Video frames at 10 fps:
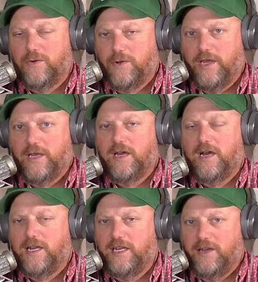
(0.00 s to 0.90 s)
Okay,
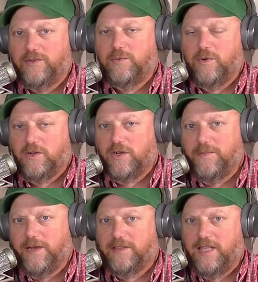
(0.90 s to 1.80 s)
got it. I was wondering
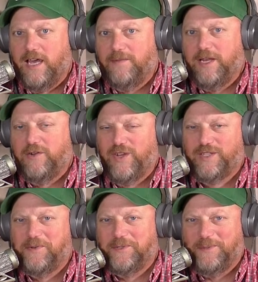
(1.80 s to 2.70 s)
about that. matter of
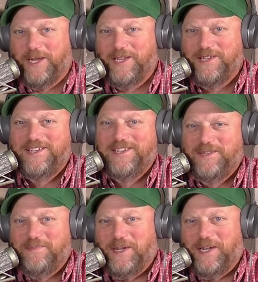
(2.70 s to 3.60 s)
fact, that was my
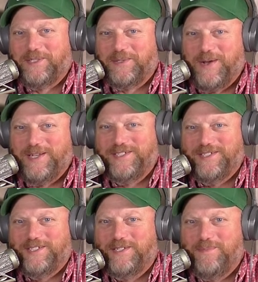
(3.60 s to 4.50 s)
my next
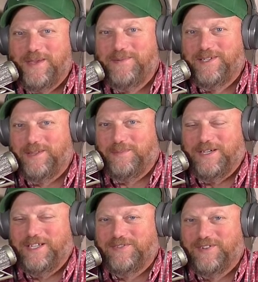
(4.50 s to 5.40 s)
question. So you beat me to the
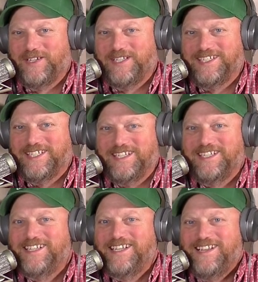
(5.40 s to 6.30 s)
punch. Very good.
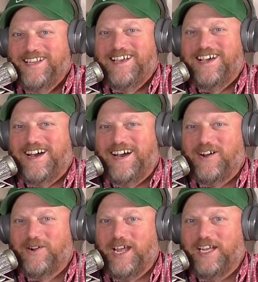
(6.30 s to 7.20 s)

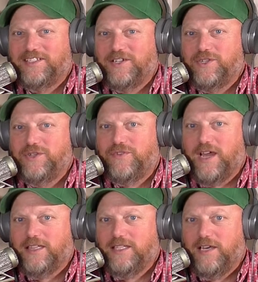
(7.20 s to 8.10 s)
Uh, okay, so you've
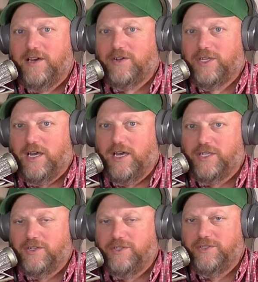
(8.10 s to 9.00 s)
got the elk. Uh,
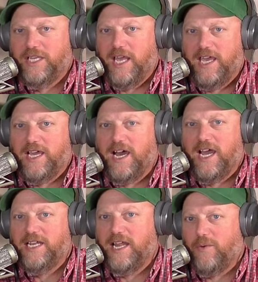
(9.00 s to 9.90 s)
you're using
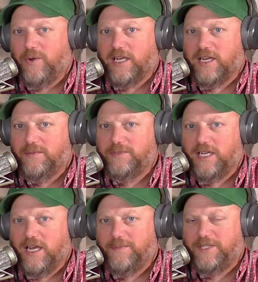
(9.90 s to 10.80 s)
AI now. When it comes
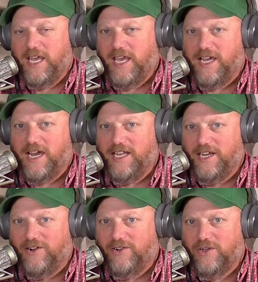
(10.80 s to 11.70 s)
time to AI
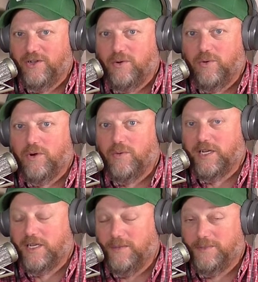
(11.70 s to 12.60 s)
and elk, or
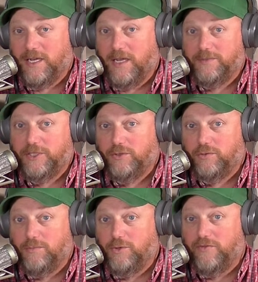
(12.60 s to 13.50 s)
when it comes time to
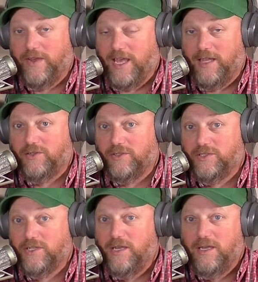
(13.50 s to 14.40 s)
remove
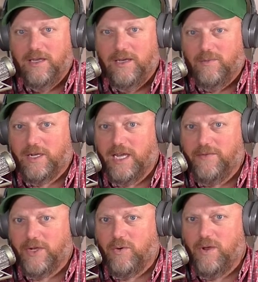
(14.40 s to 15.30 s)
antlers, what kind
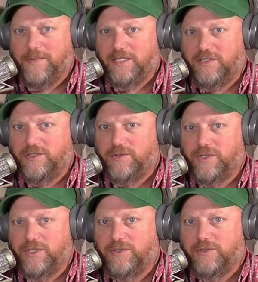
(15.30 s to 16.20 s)
of equipment do you
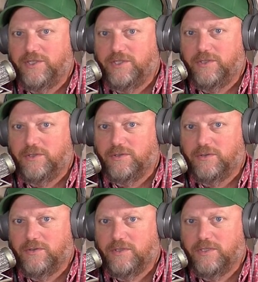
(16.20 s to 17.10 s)
use
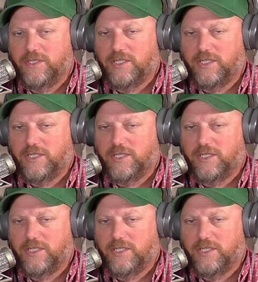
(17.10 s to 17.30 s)
to to